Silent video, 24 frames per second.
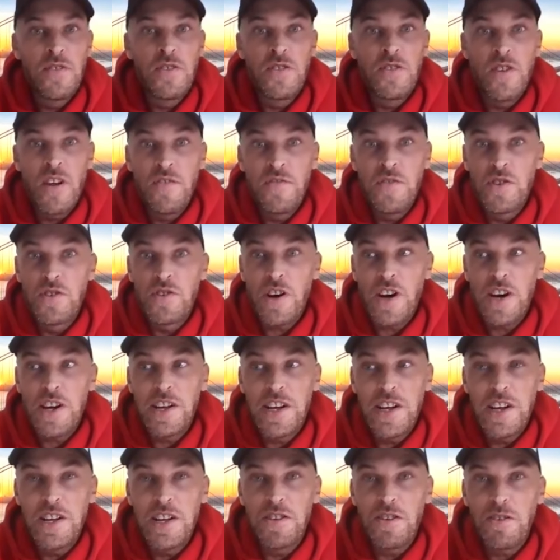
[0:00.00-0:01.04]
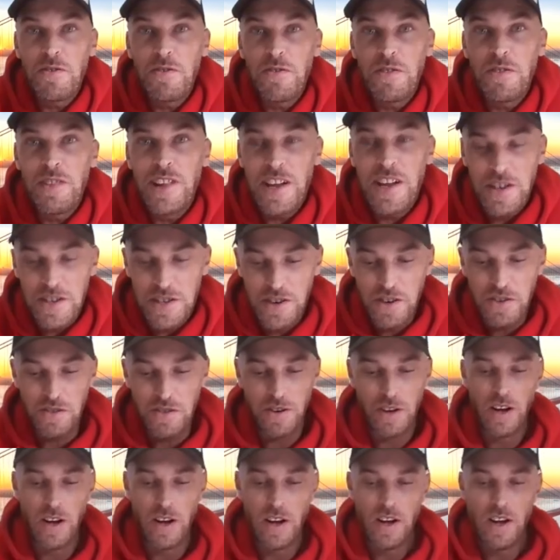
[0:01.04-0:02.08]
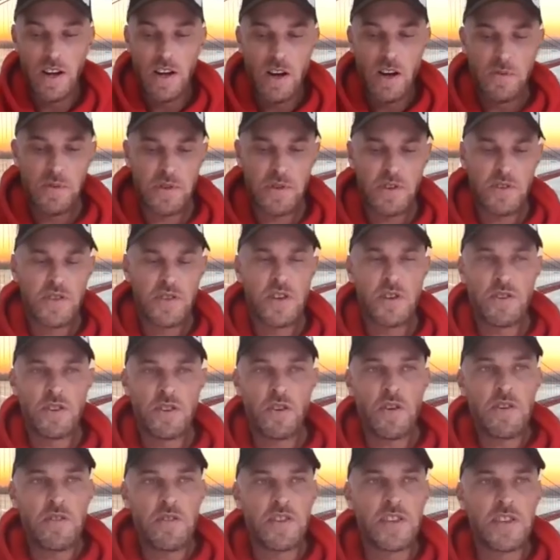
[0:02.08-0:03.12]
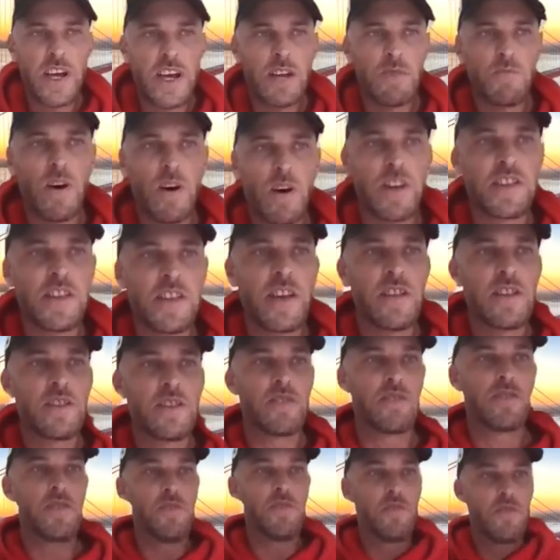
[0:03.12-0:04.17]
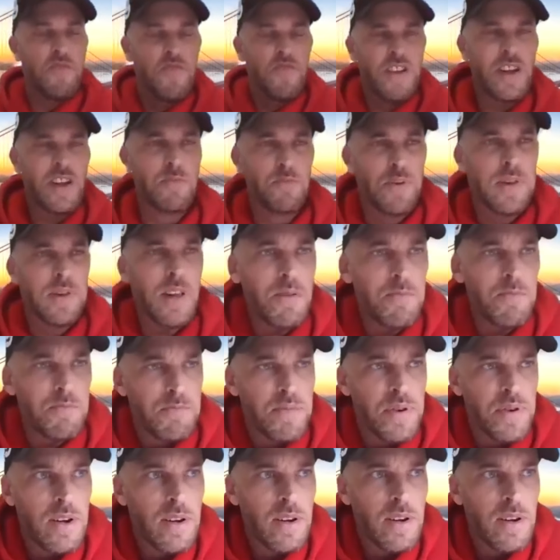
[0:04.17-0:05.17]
if you try keto, let us know. So you're saying what? That you're feeling plump.